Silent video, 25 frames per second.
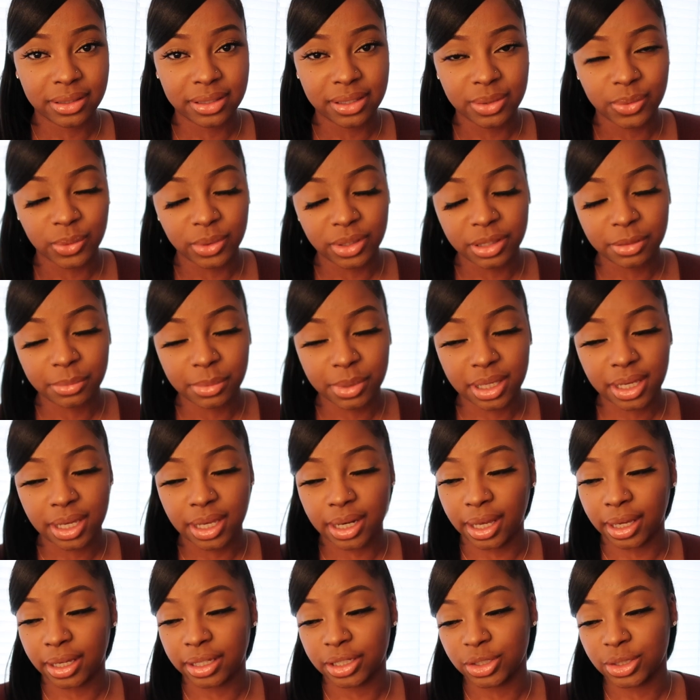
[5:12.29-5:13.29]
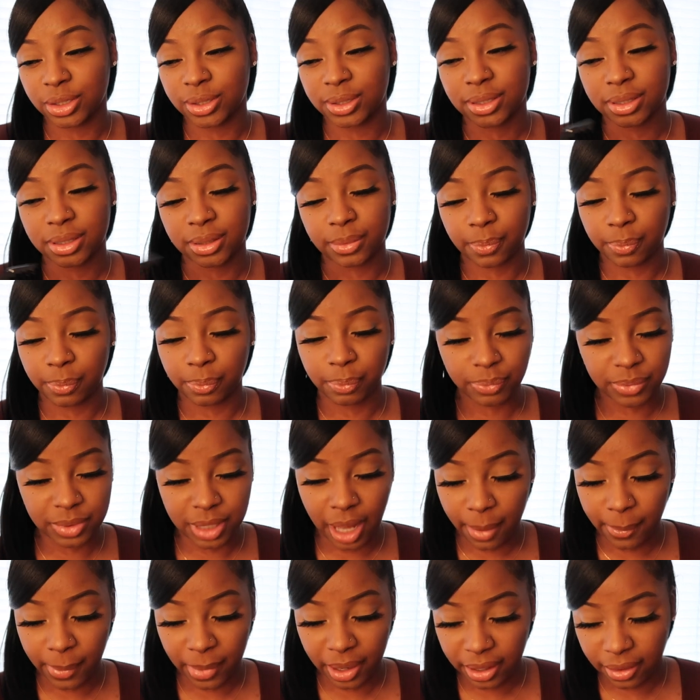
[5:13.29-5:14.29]
these with me and I can just
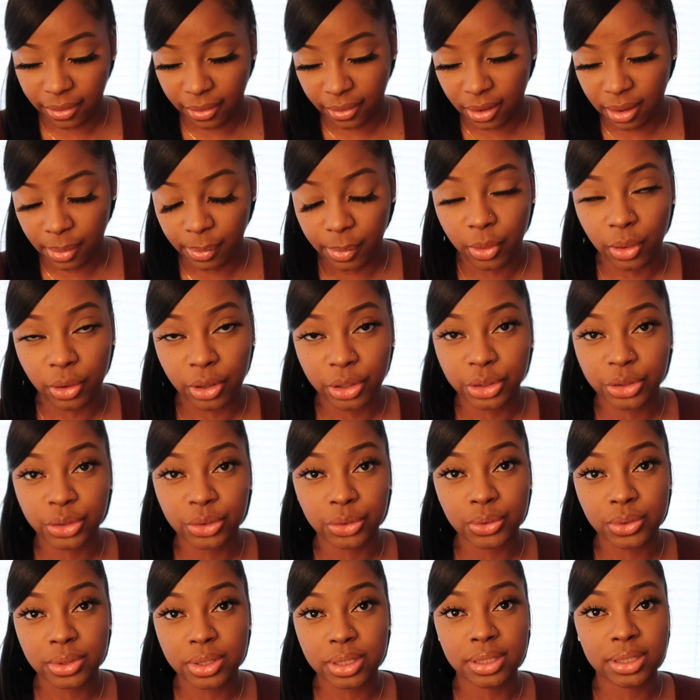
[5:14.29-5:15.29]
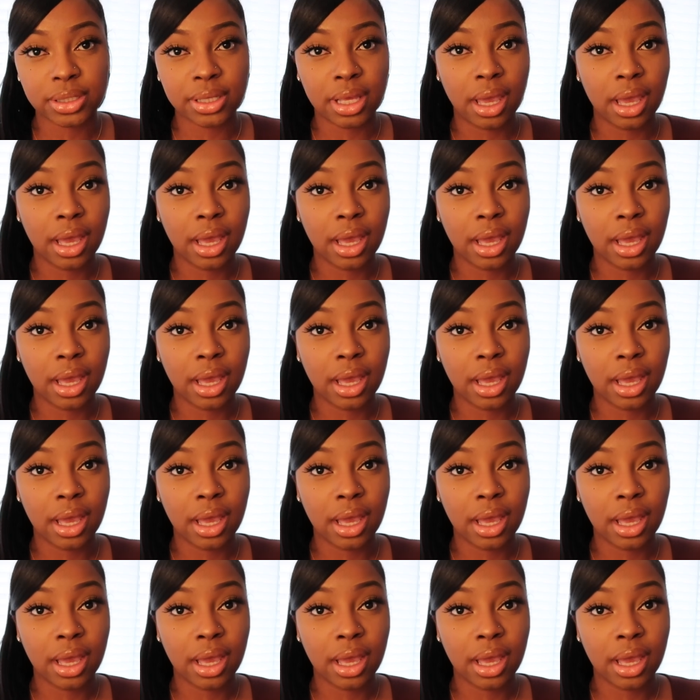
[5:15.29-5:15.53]
tie my hair up or you can use these